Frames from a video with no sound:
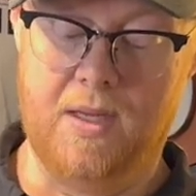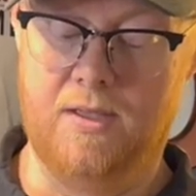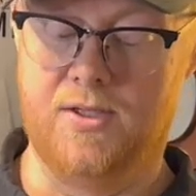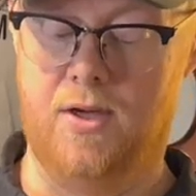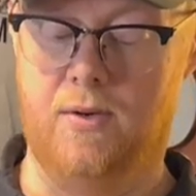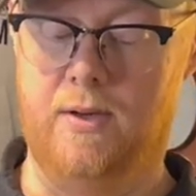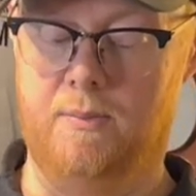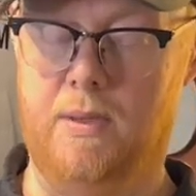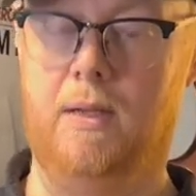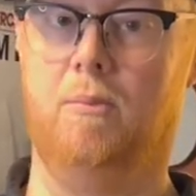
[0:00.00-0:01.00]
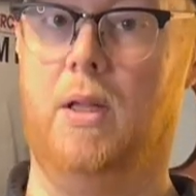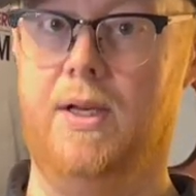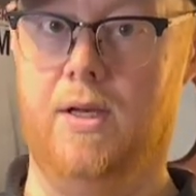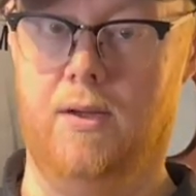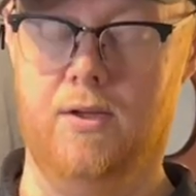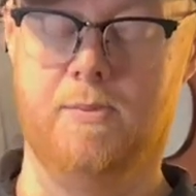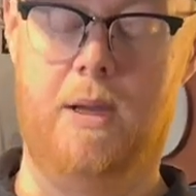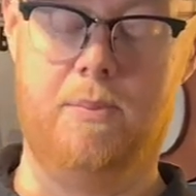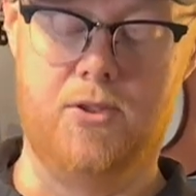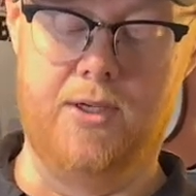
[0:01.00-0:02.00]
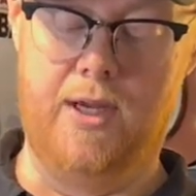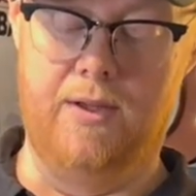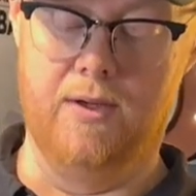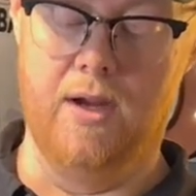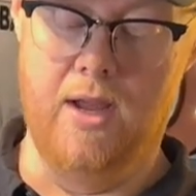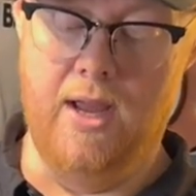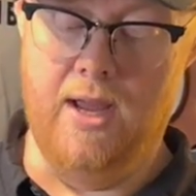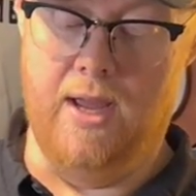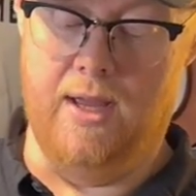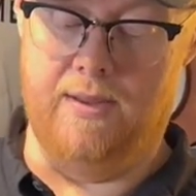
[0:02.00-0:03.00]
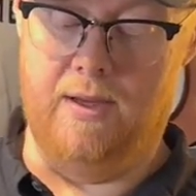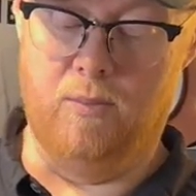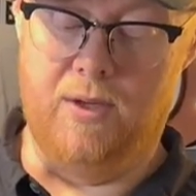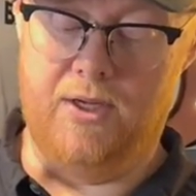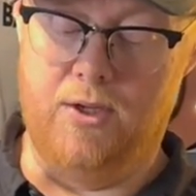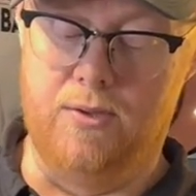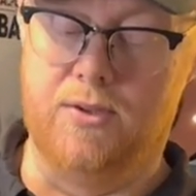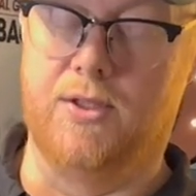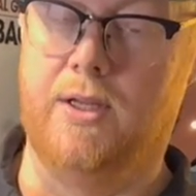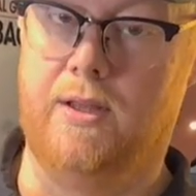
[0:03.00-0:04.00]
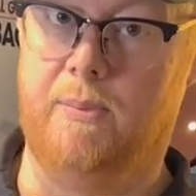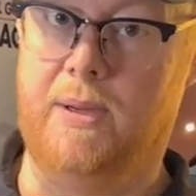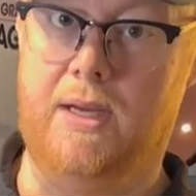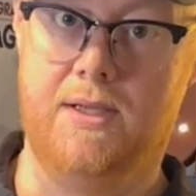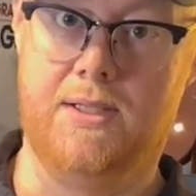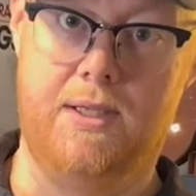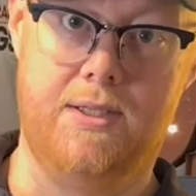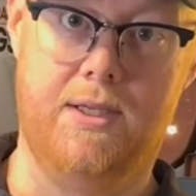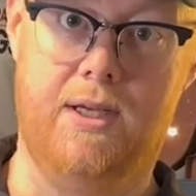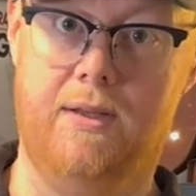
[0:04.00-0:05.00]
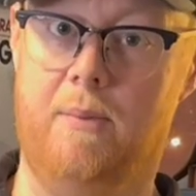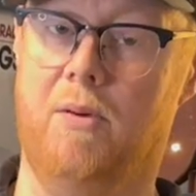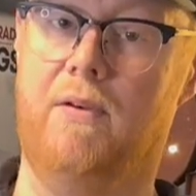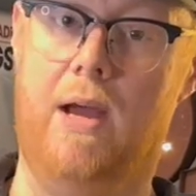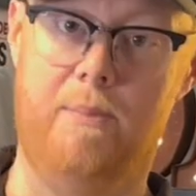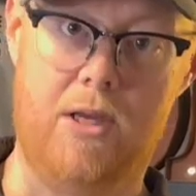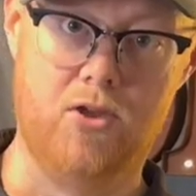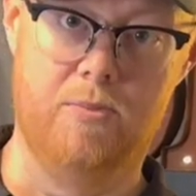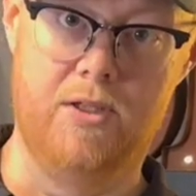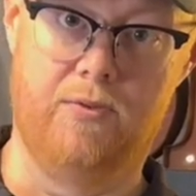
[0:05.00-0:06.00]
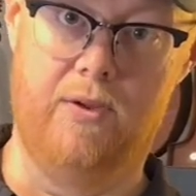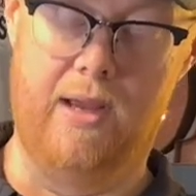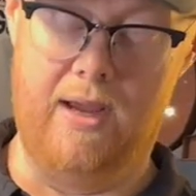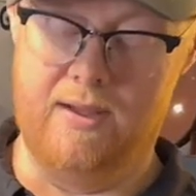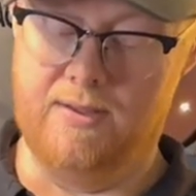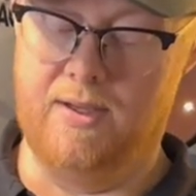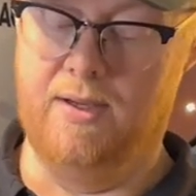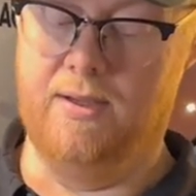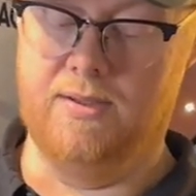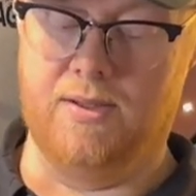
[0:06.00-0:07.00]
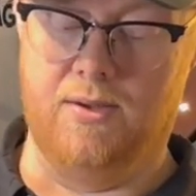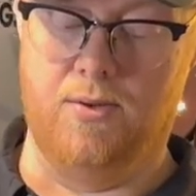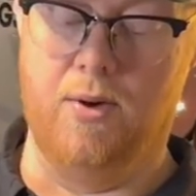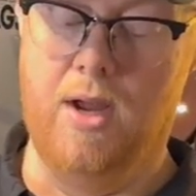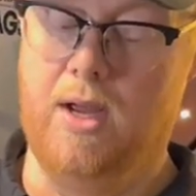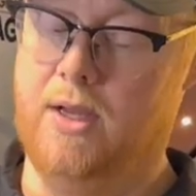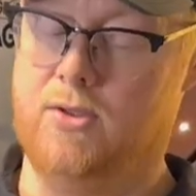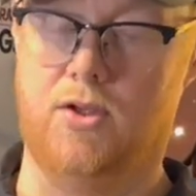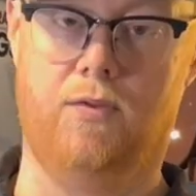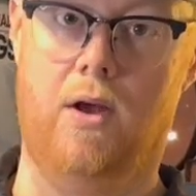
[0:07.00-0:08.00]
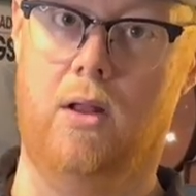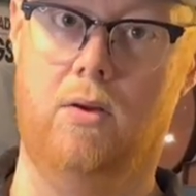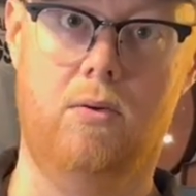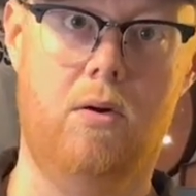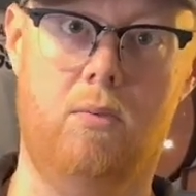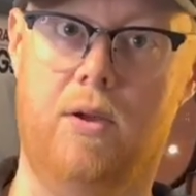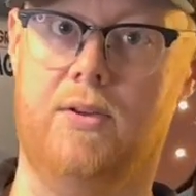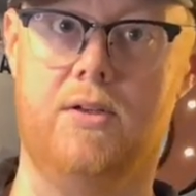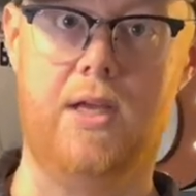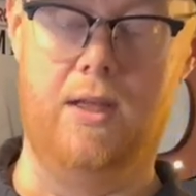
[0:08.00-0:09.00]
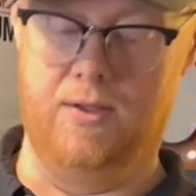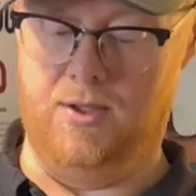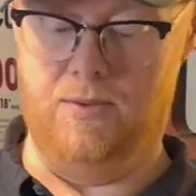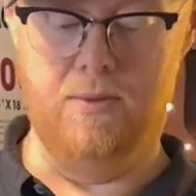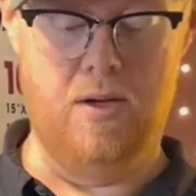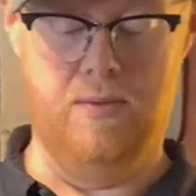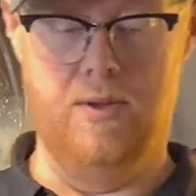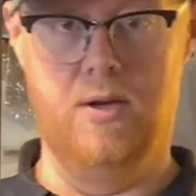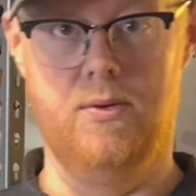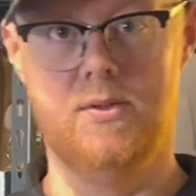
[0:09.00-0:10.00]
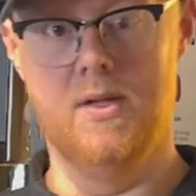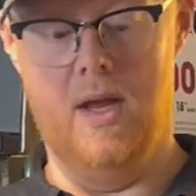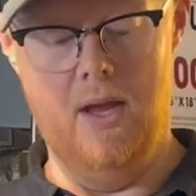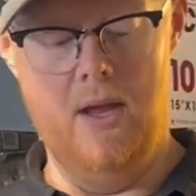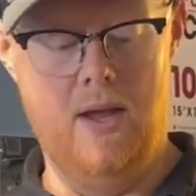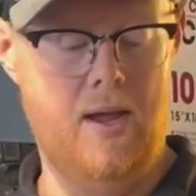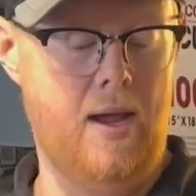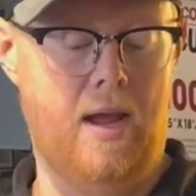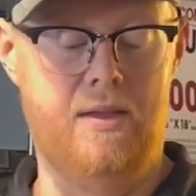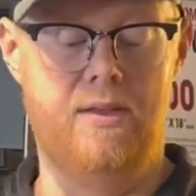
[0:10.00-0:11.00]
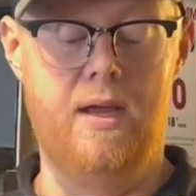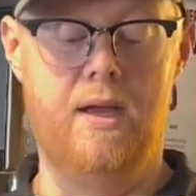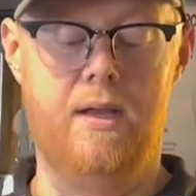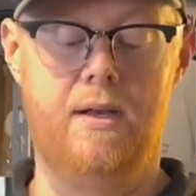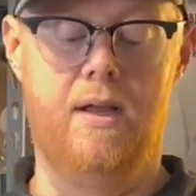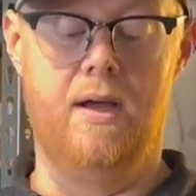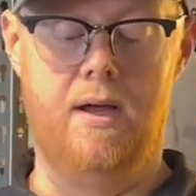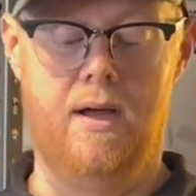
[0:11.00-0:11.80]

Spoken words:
So it blend all those peppers together. Then we used the PS Seasoning. They provide measurements for that. So just follow what they're telling you on those. And then